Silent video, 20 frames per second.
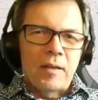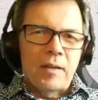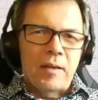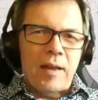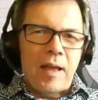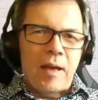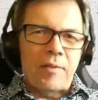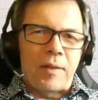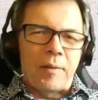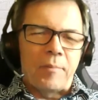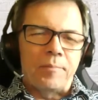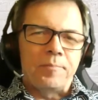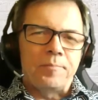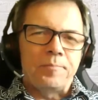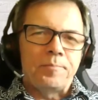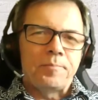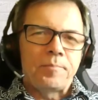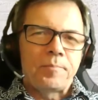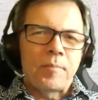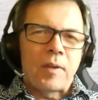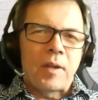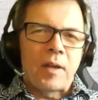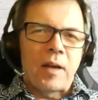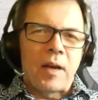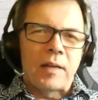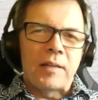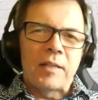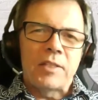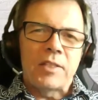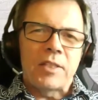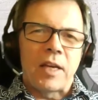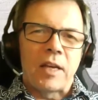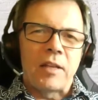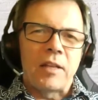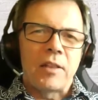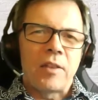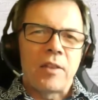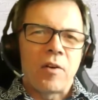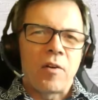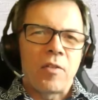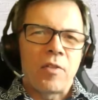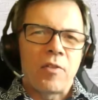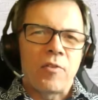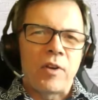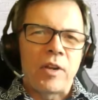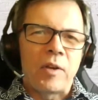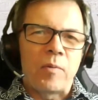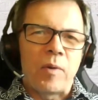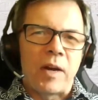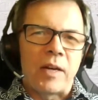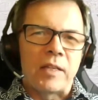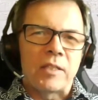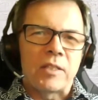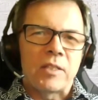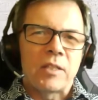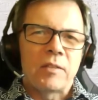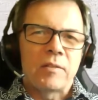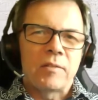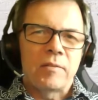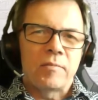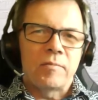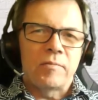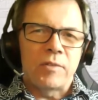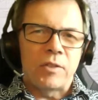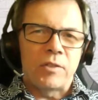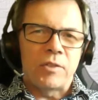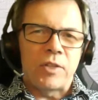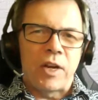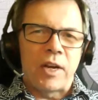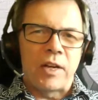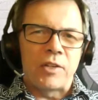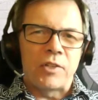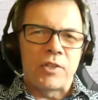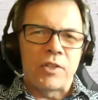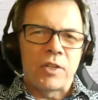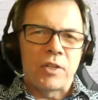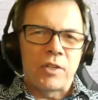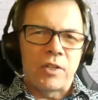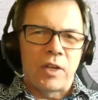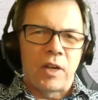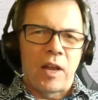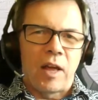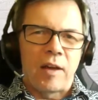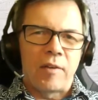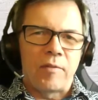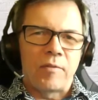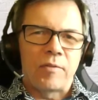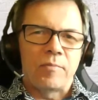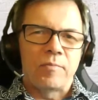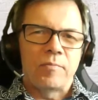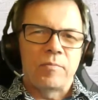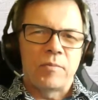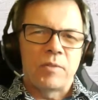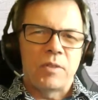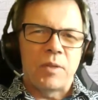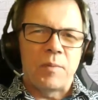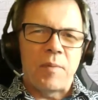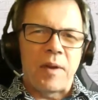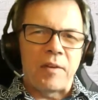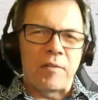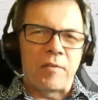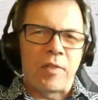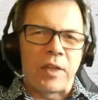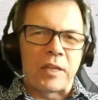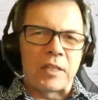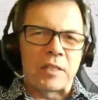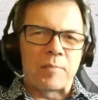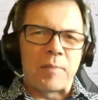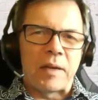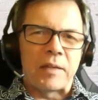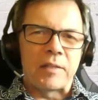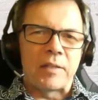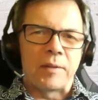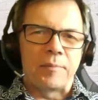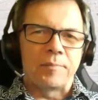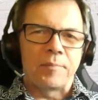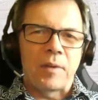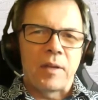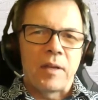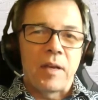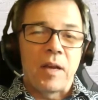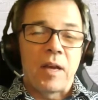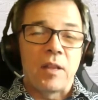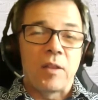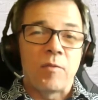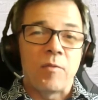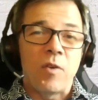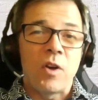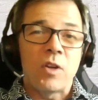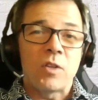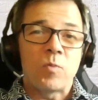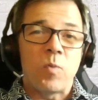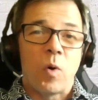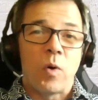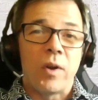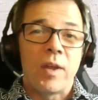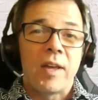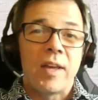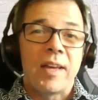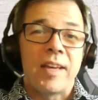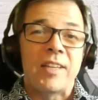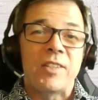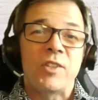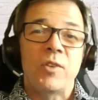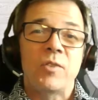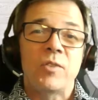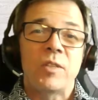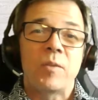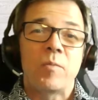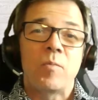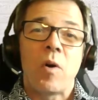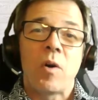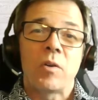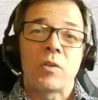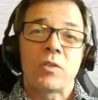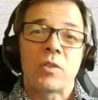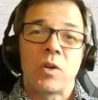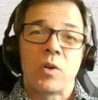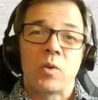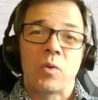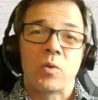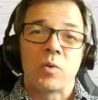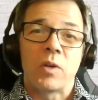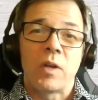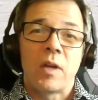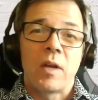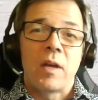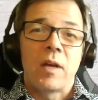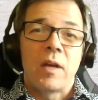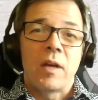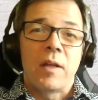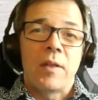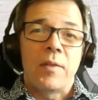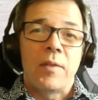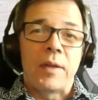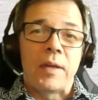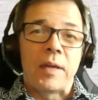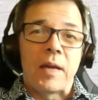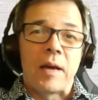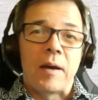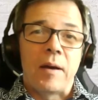Now then, I did say there are 3 ways to change your life, to make things better. And the first one is using what's called the